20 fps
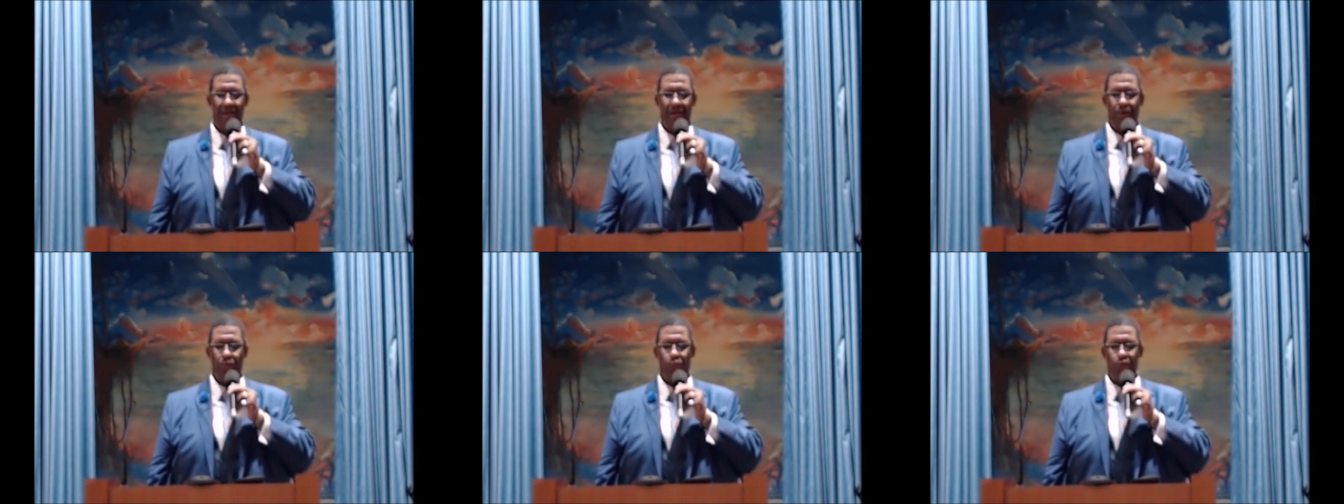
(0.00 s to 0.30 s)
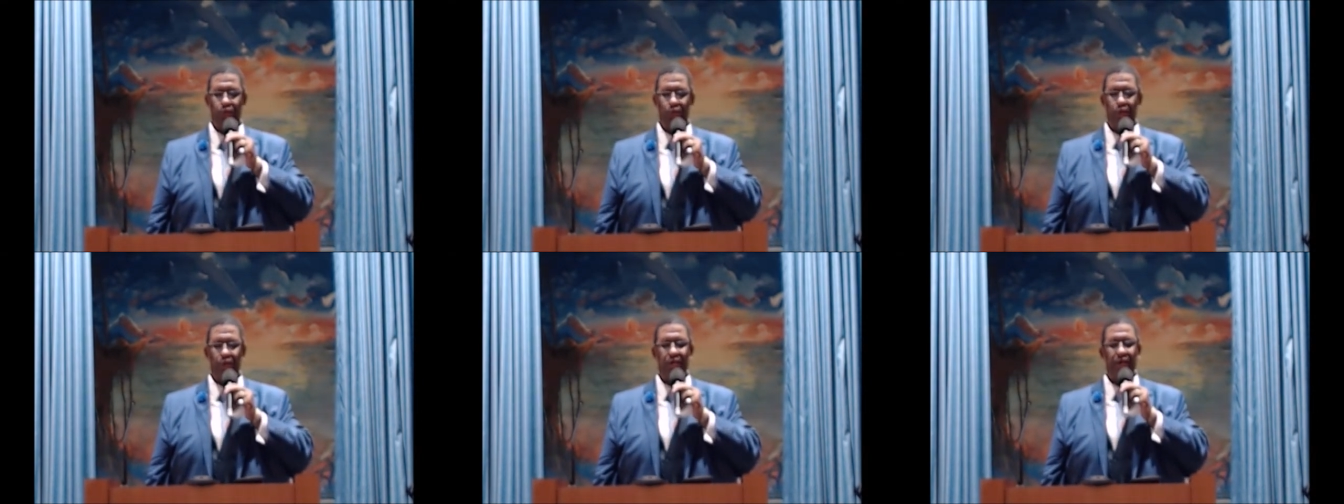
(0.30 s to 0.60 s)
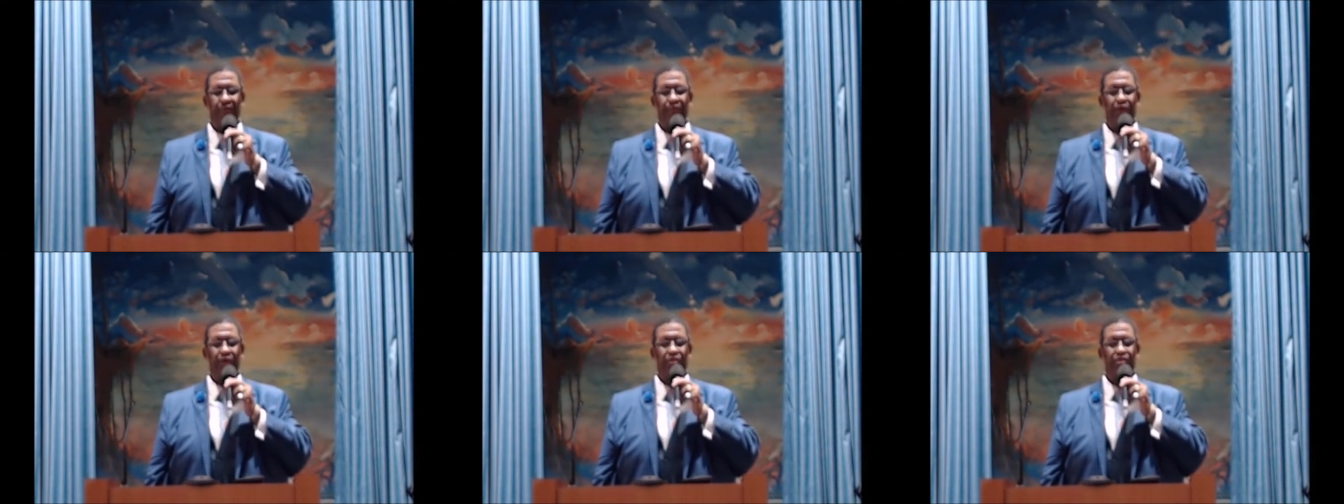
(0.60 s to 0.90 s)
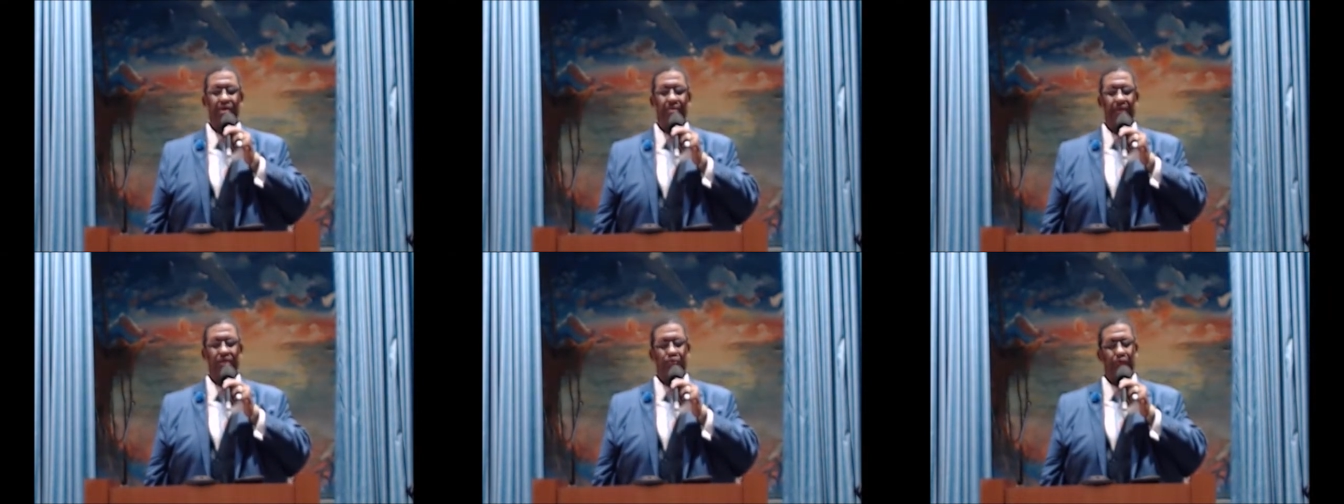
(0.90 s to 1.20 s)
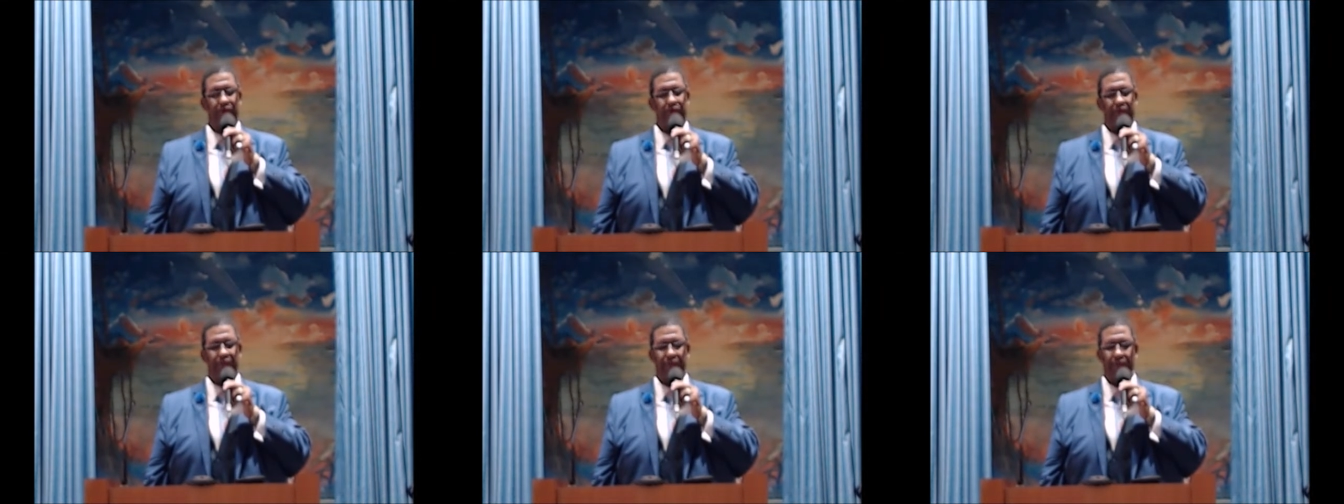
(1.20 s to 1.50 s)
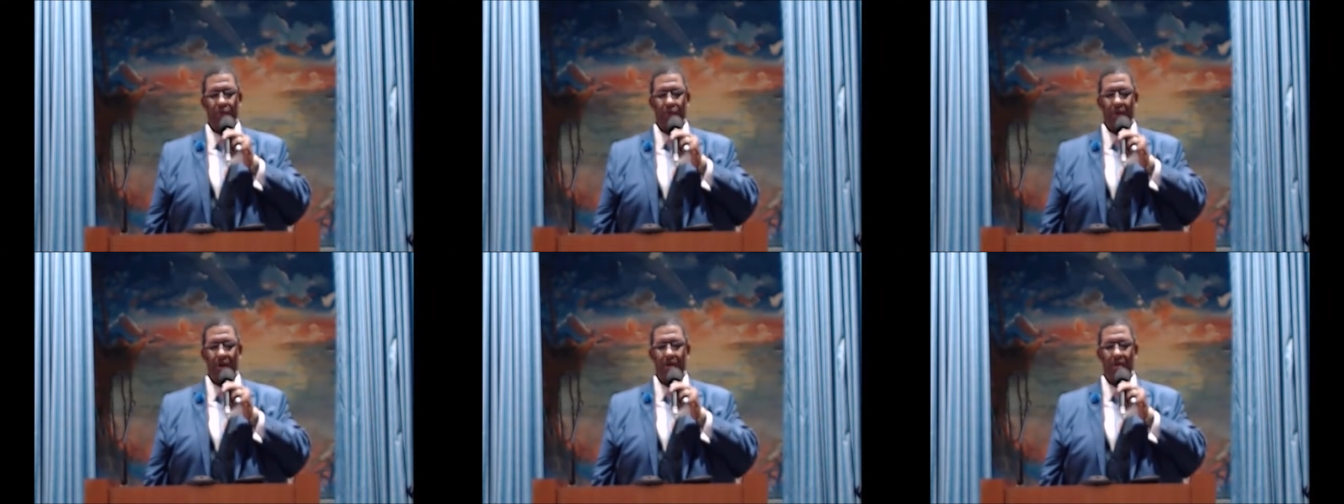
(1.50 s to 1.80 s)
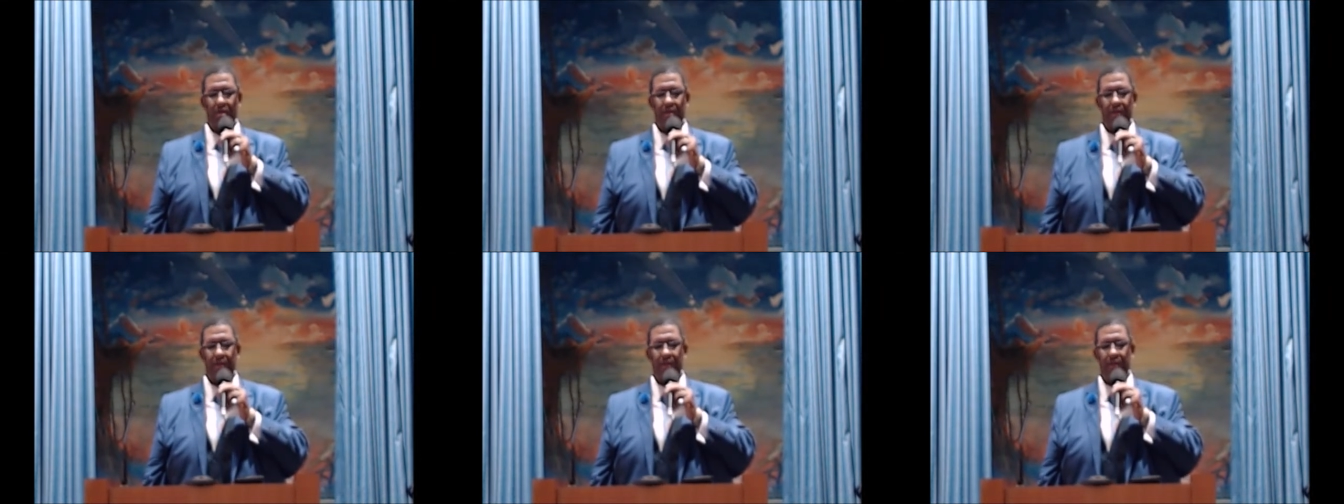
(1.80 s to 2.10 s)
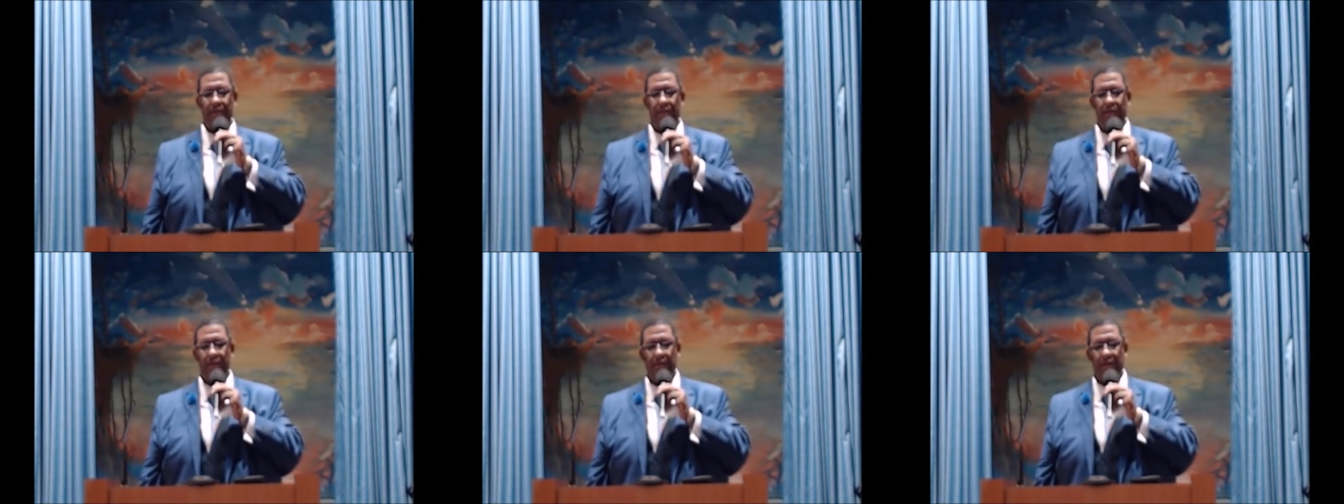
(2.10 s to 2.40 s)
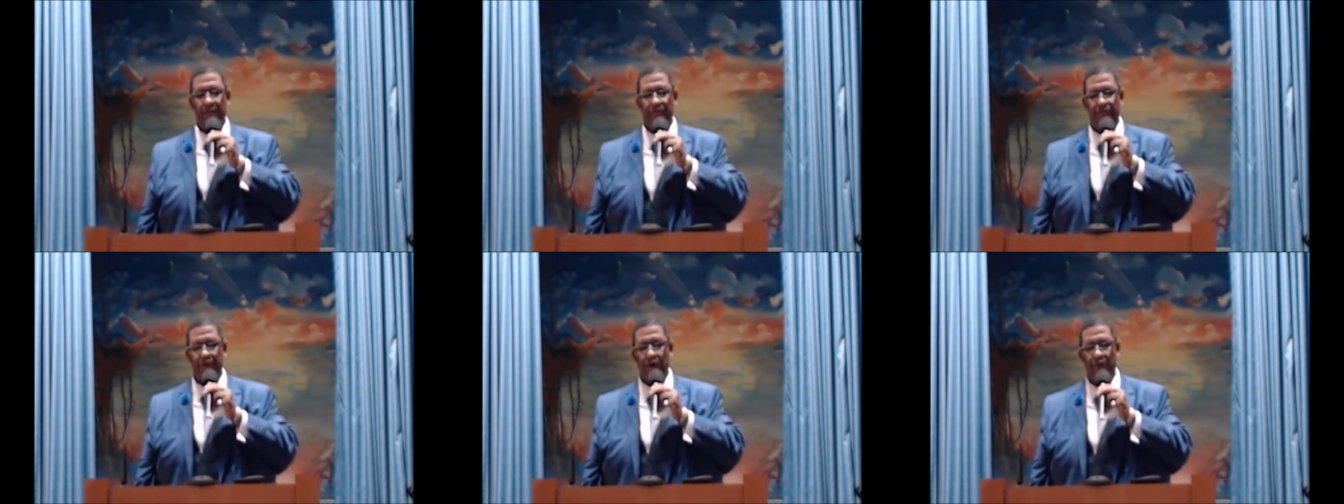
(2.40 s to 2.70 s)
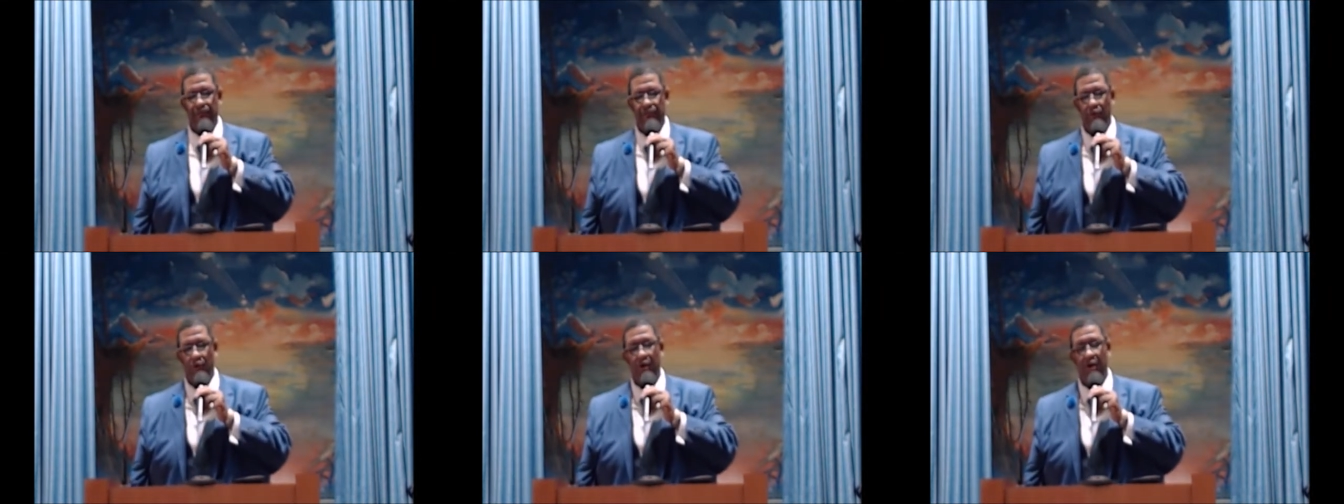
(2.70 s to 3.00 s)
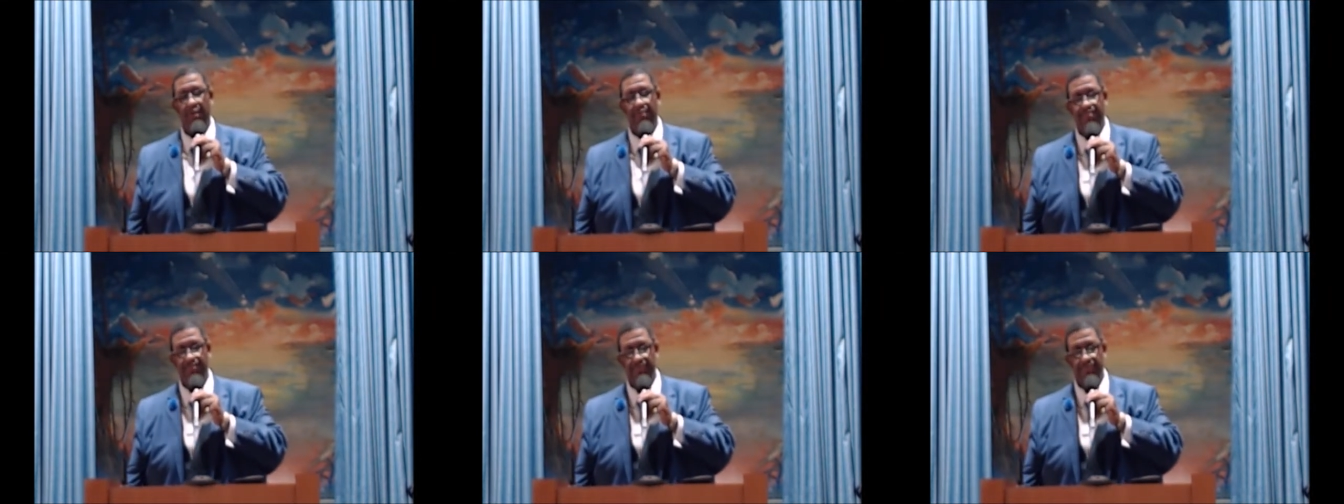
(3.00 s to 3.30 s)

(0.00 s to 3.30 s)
When you look in verse number 24, therefore,